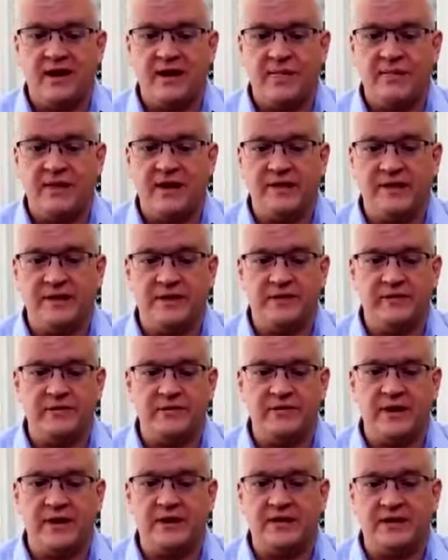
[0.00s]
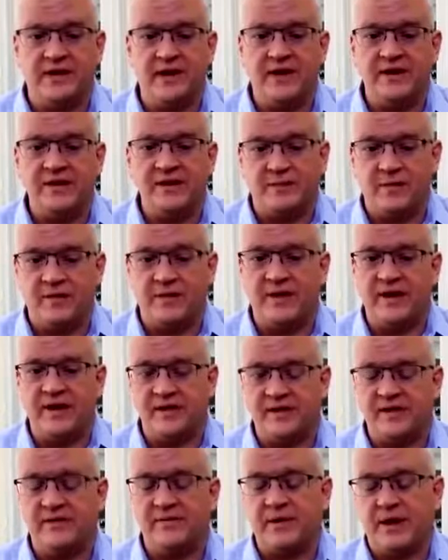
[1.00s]
business or direct-to-customer
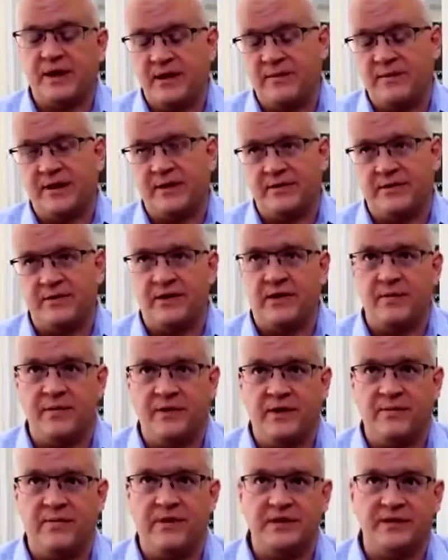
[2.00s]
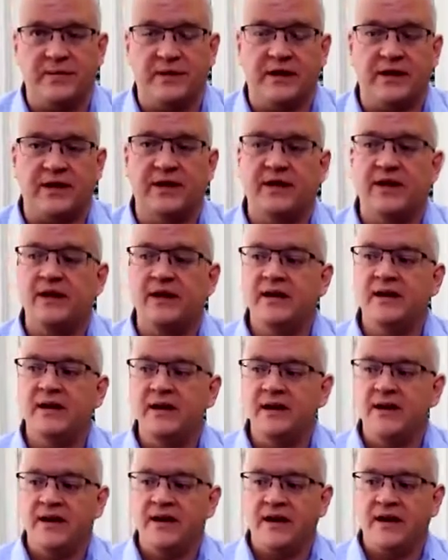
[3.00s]
business, probably a better term, bridging
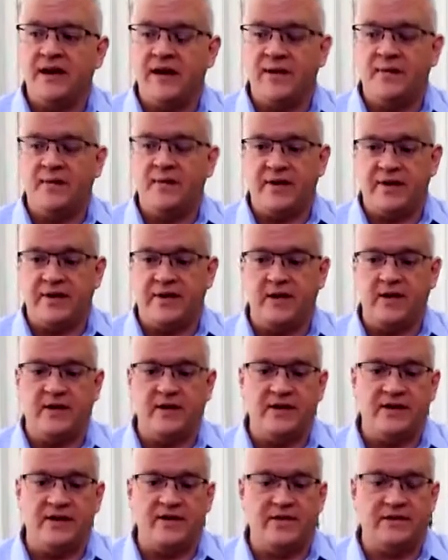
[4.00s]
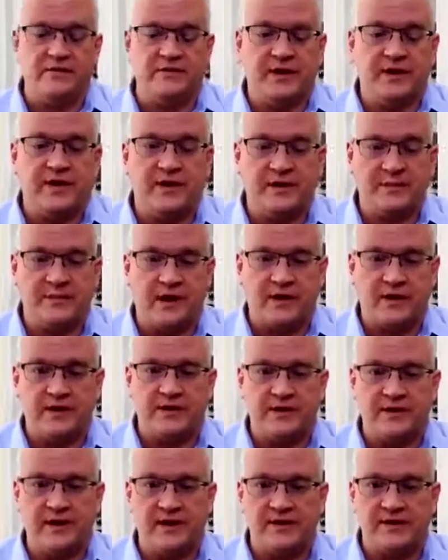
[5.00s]
market, where they go and sort of directly market
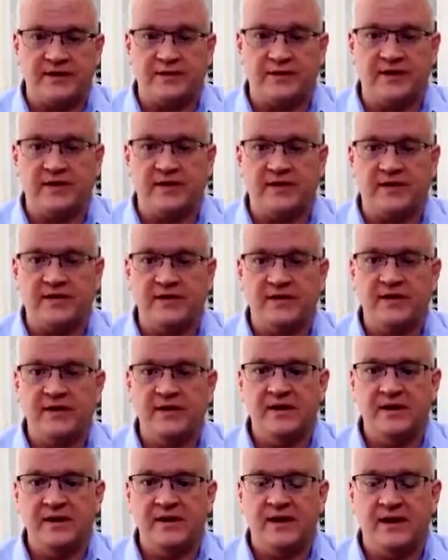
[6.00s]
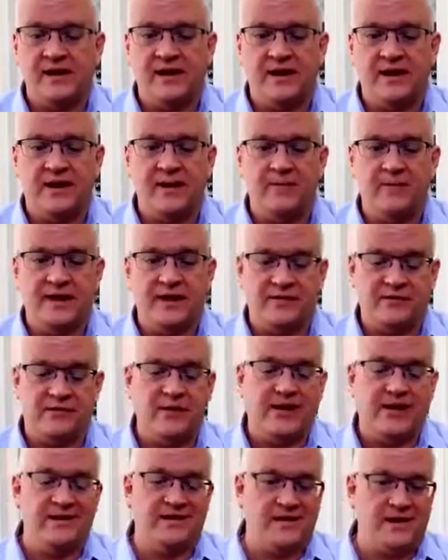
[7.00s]
to customers and
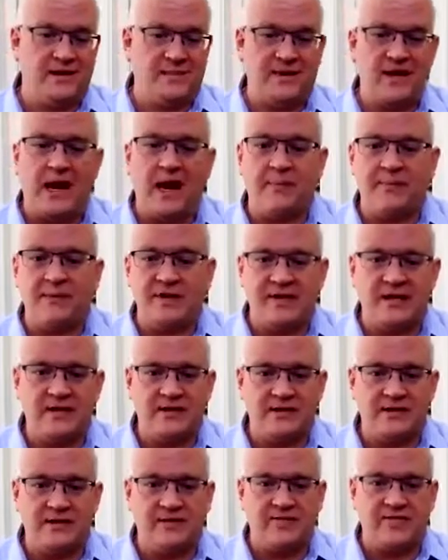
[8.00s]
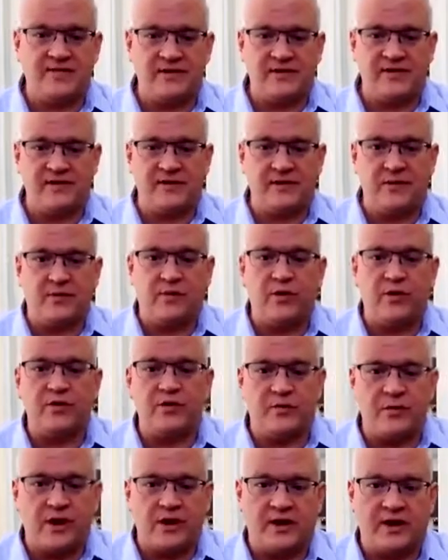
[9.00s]
create some competition for sort of the broker
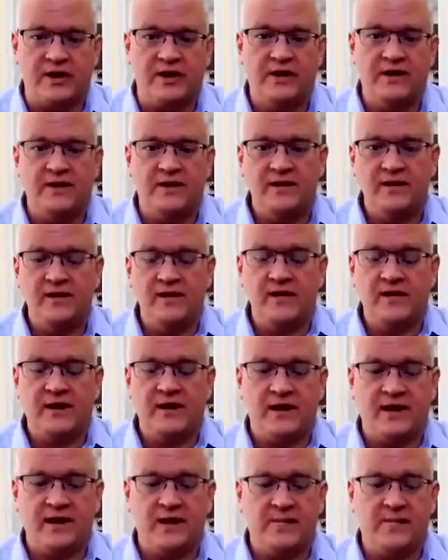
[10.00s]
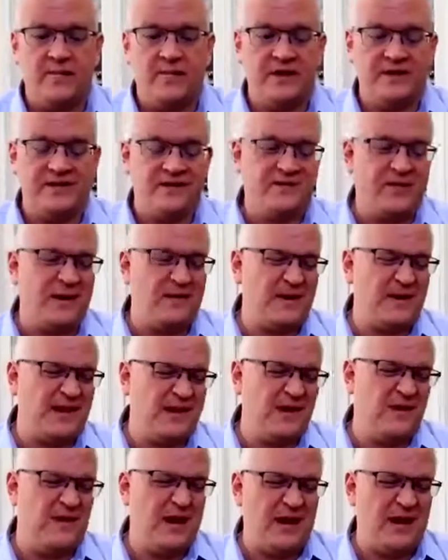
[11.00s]
market, which probably in
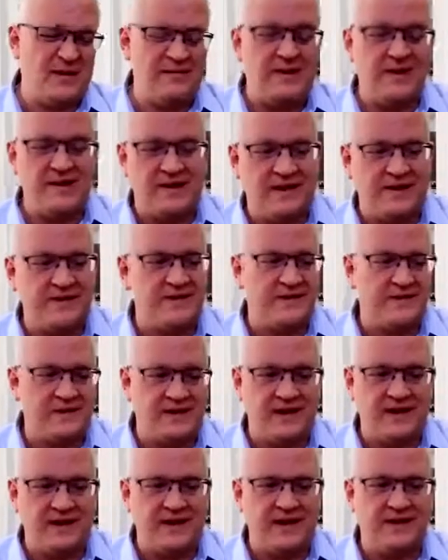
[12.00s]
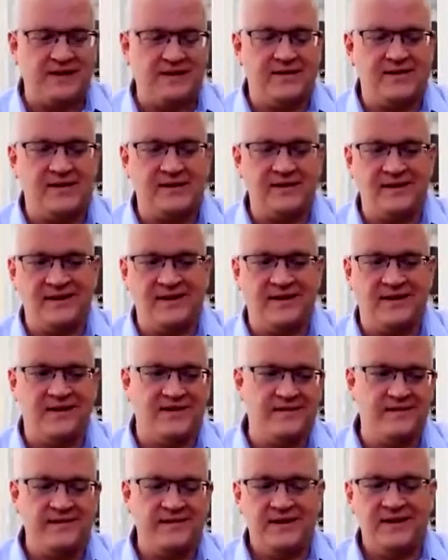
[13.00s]
the US, my sense is like it's,
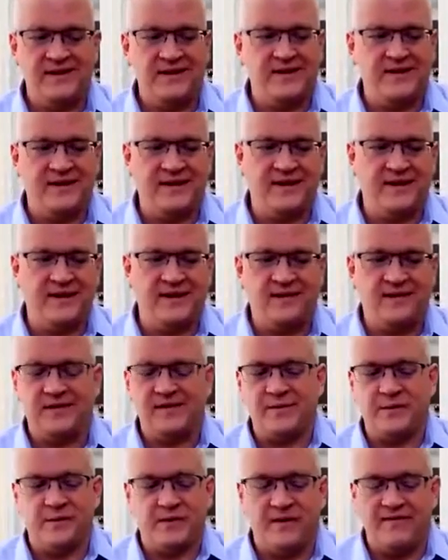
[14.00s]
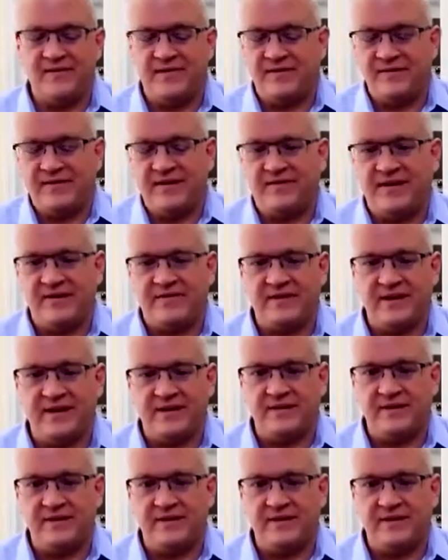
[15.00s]
I don't know, somewhere around 50-50